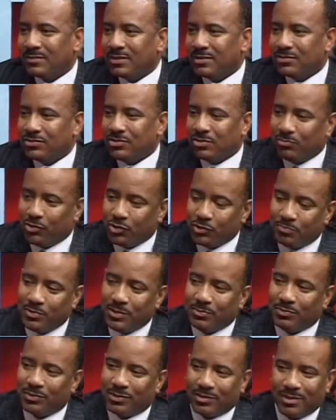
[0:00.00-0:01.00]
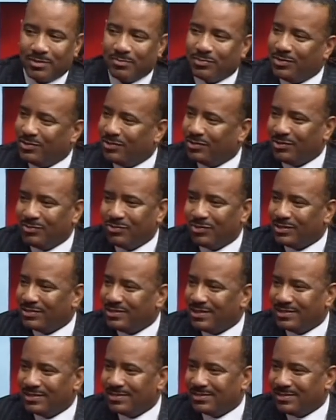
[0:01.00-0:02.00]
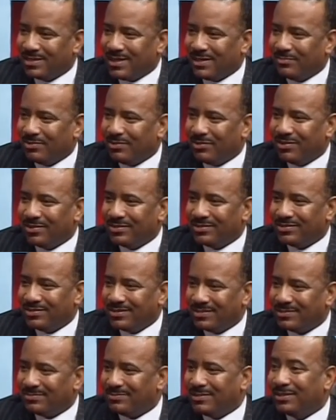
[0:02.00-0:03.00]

So most people come here don't want to take the time to learn the system.